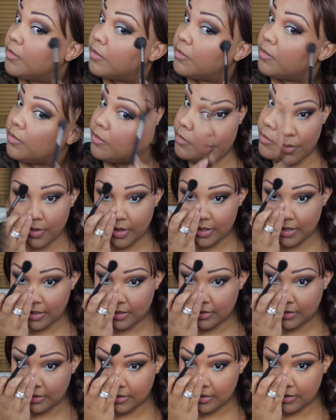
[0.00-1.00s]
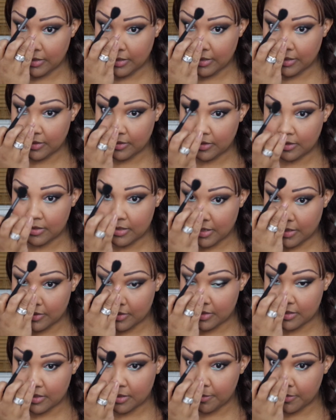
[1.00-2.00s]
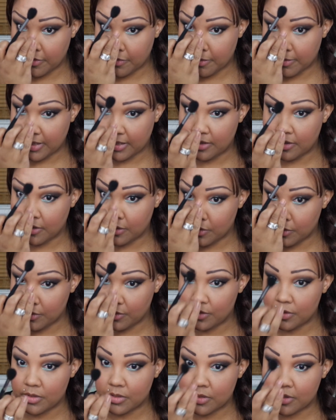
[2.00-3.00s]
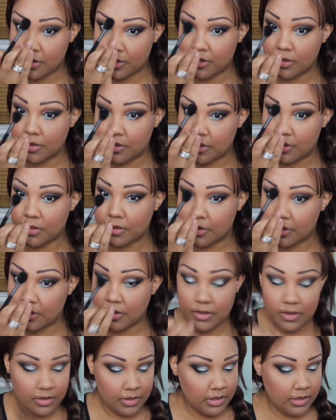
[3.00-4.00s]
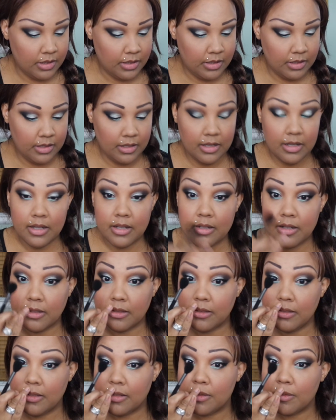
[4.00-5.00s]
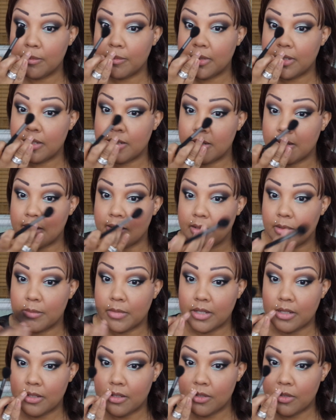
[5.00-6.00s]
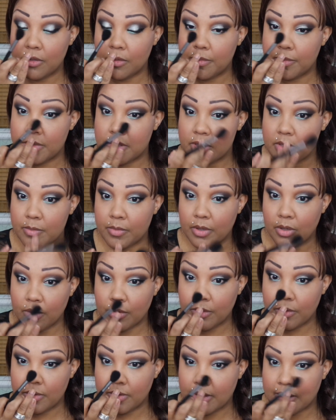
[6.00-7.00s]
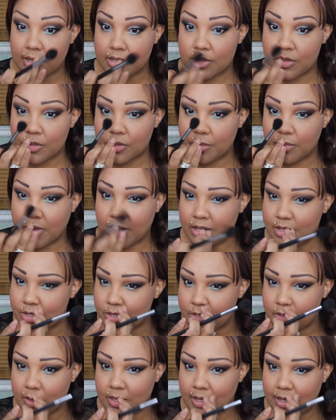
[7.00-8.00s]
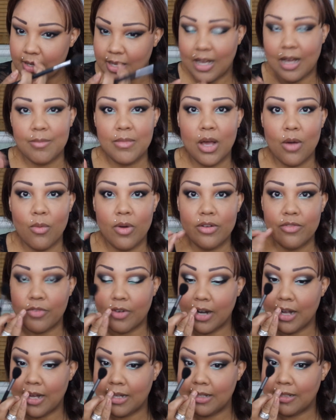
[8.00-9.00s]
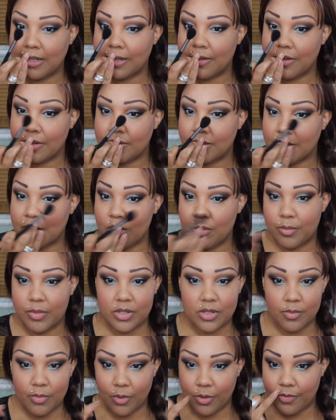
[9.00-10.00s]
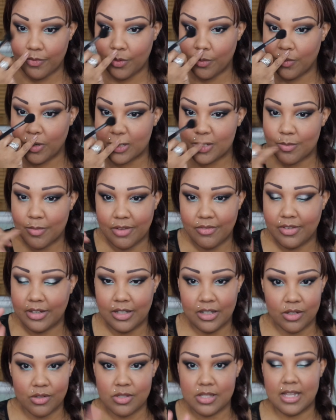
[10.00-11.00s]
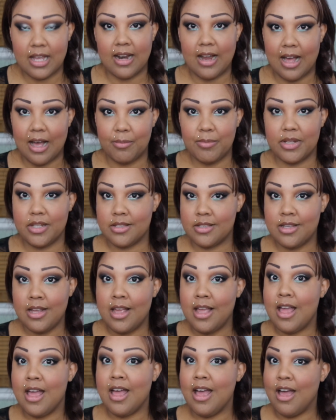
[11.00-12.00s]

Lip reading: Just gonna run a little down the tip of my nose and a little bit on my Cupid's bow, not too much. I'm not one for highlighter on the Cupid's bow. If you watch my videos, that happens